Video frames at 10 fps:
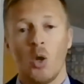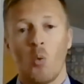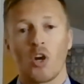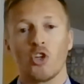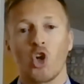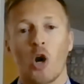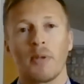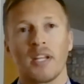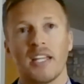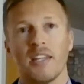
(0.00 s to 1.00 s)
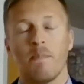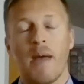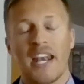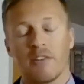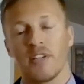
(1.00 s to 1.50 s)
where normally the
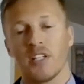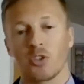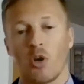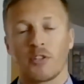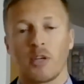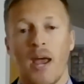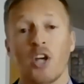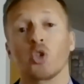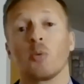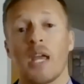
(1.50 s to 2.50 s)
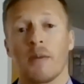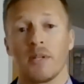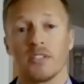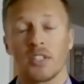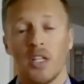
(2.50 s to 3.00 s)
benefits of commercial
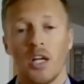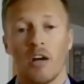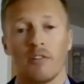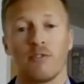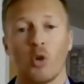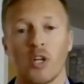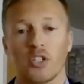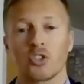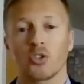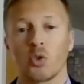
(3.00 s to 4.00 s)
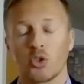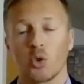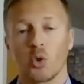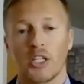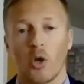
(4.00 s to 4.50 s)
payments have focused
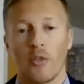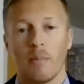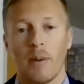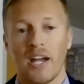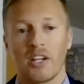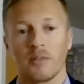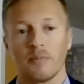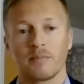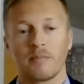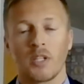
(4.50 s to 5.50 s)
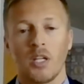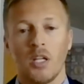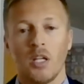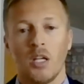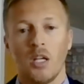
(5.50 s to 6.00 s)
solely on the buyer.
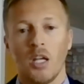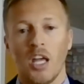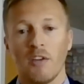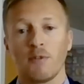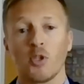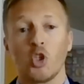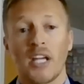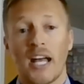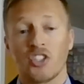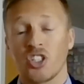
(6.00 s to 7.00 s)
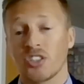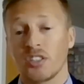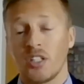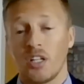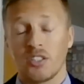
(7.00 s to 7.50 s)
If we look at just
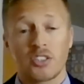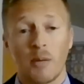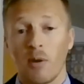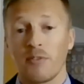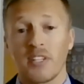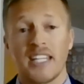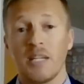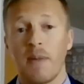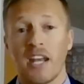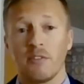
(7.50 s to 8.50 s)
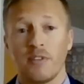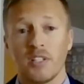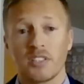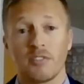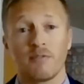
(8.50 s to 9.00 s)
some of the key
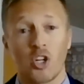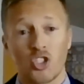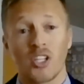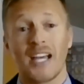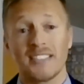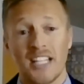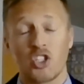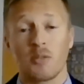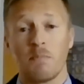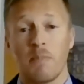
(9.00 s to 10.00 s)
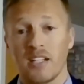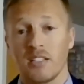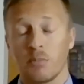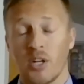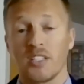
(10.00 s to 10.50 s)
benefits that virtualization
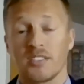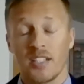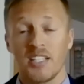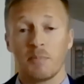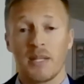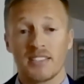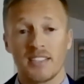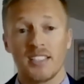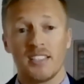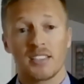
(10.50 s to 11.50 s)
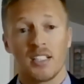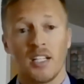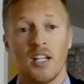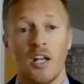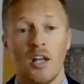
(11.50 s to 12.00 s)
brings these businesses,
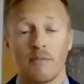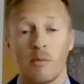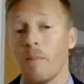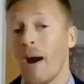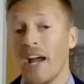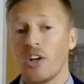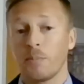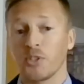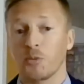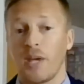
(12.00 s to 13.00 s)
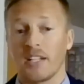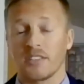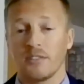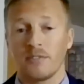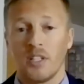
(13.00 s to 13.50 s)
from a buyer
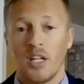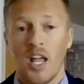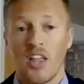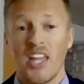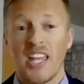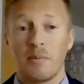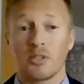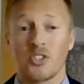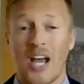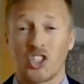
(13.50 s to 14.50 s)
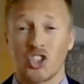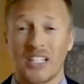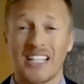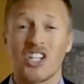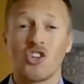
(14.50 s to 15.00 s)
perspective, they're able to actually
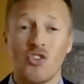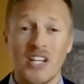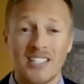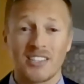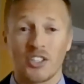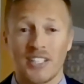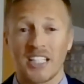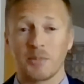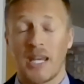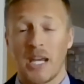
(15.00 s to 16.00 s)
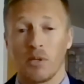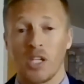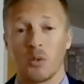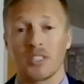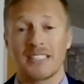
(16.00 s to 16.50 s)
increase their days payable
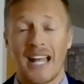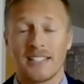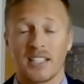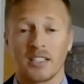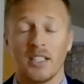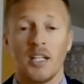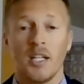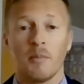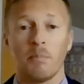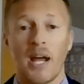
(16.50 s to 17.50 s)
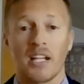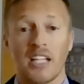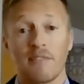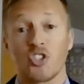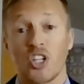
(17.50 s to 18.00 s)
outstanding by
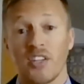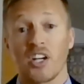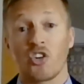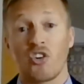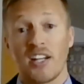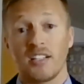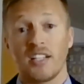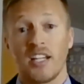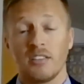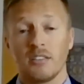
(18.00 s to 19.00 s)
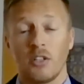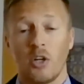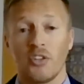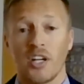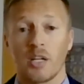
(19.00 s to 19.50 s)
leveraging their credit line
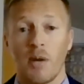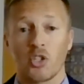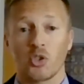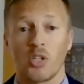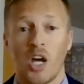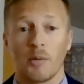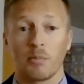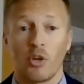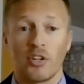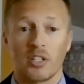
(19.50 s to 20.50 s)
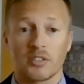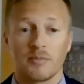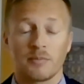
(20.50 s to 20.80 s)
on their commercial card product.